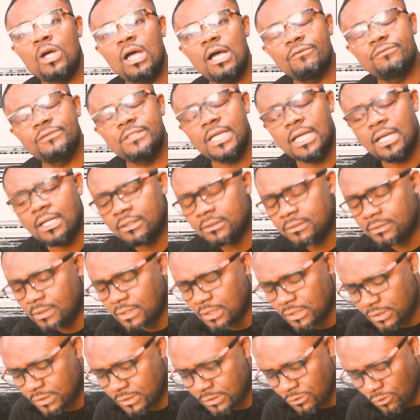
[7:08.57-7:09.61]
After
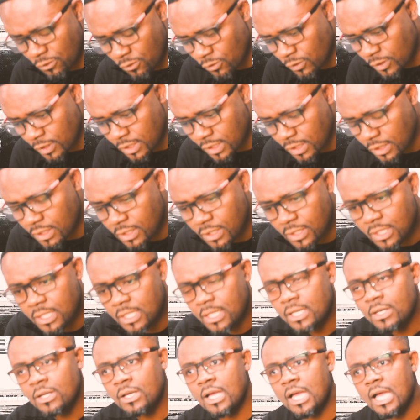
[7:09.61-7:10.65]
this song,
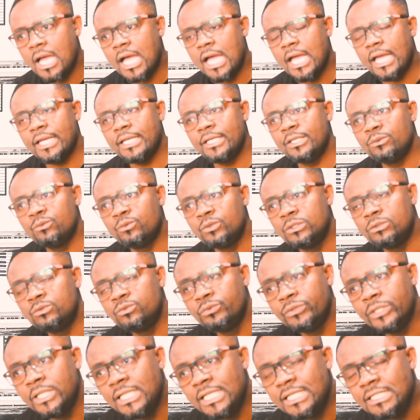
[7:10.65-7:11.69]
I would
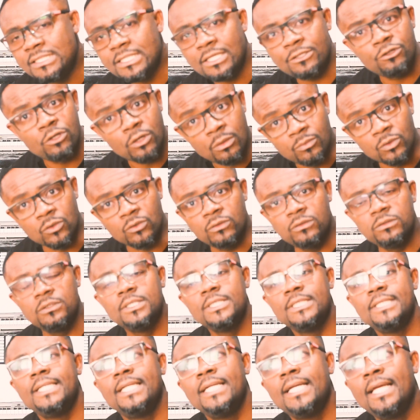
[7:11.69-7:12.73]
release a double,
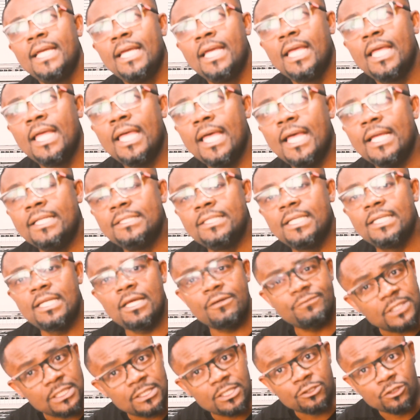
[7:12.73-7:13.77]
and then
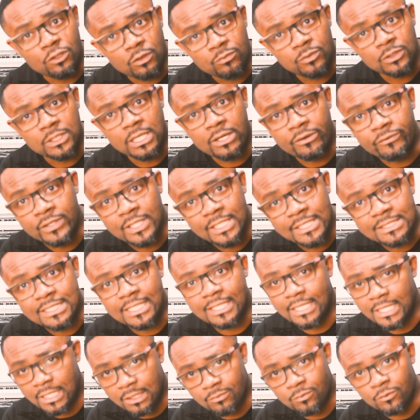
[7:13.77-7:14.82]
after the double, I'll release
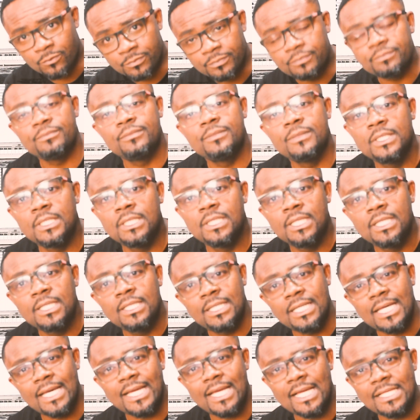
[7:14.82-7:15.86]
an album.
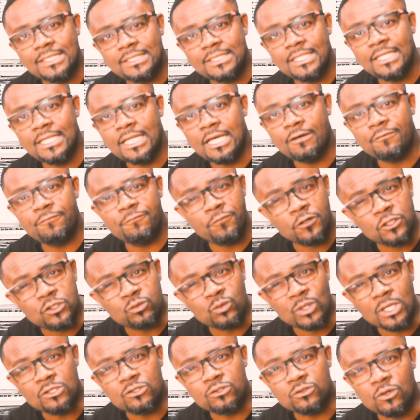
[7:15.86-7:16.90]
Like I said, I have
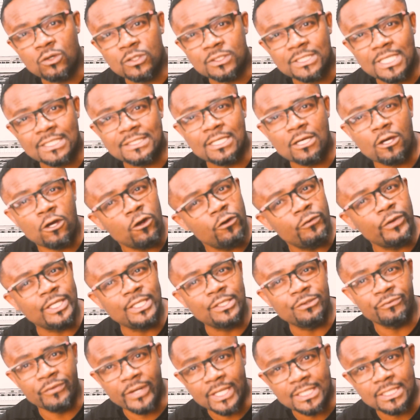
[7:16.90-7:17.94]
41 songs that are
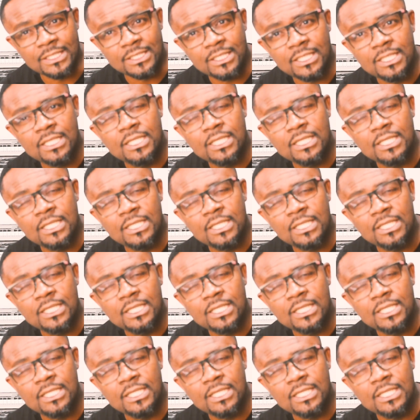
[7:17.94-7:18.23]
already ready.